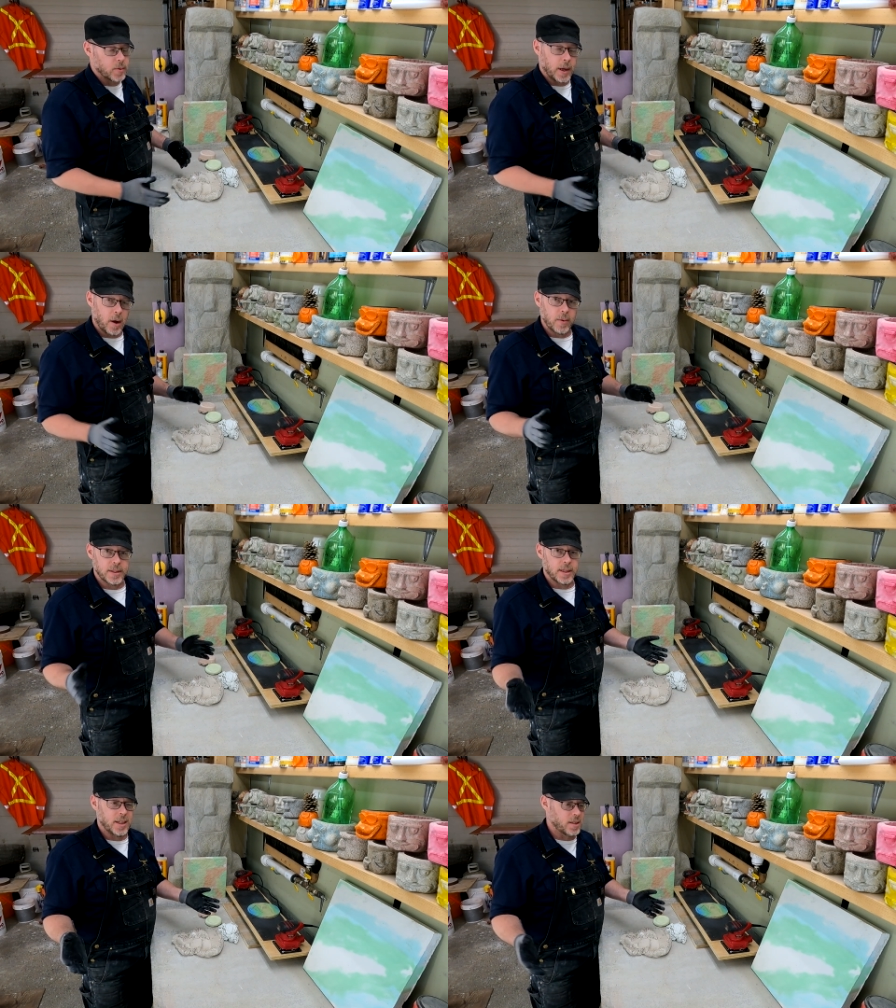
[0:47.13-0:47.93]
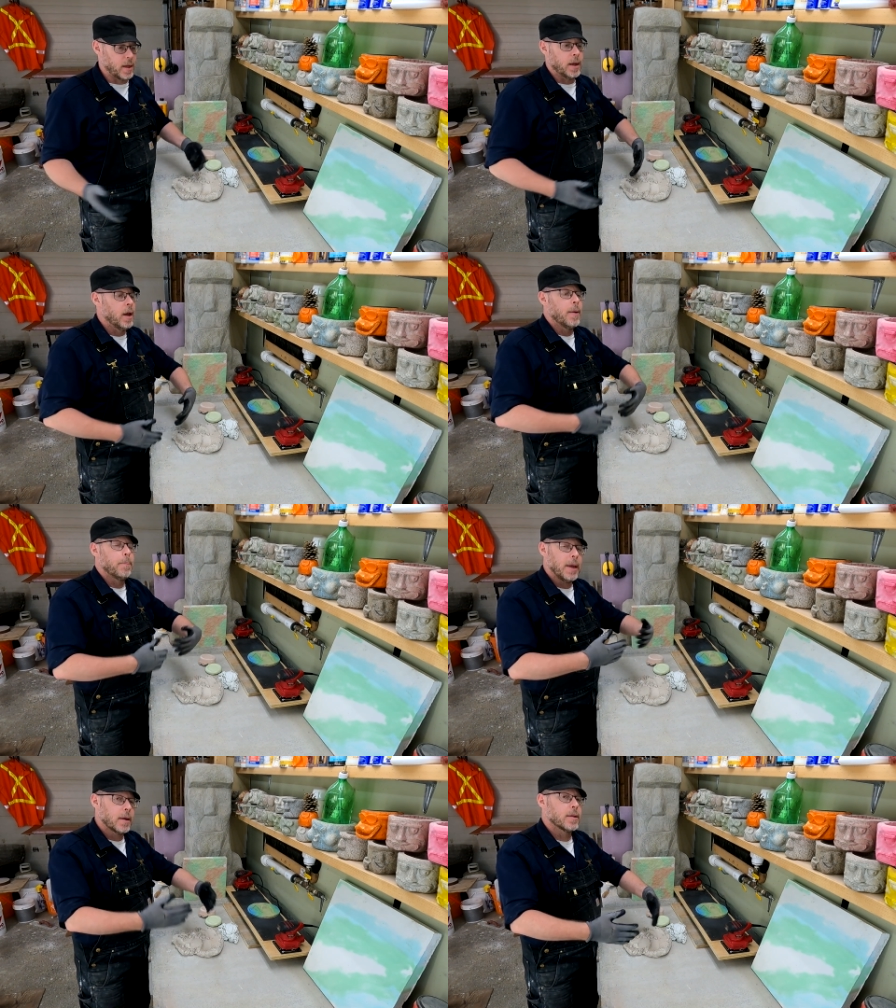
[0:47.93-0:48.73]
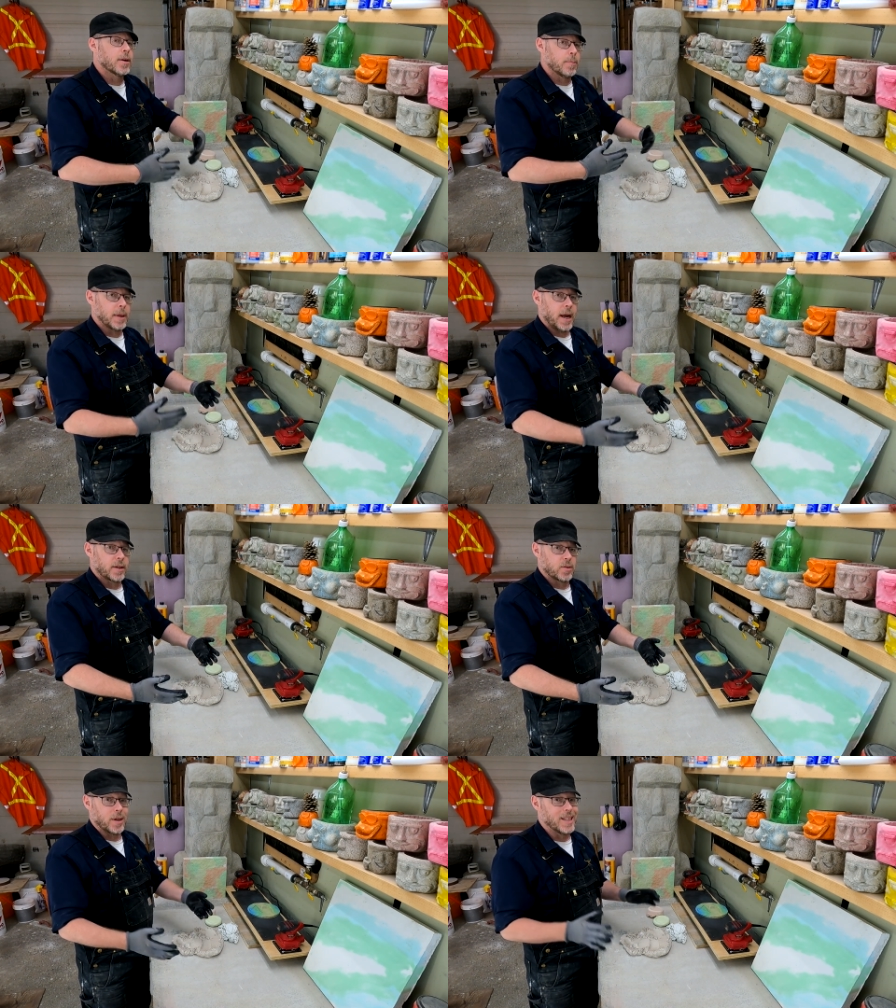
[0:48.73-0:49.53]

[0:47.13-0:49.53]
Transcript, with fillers: So I always teach that make a little bit extra.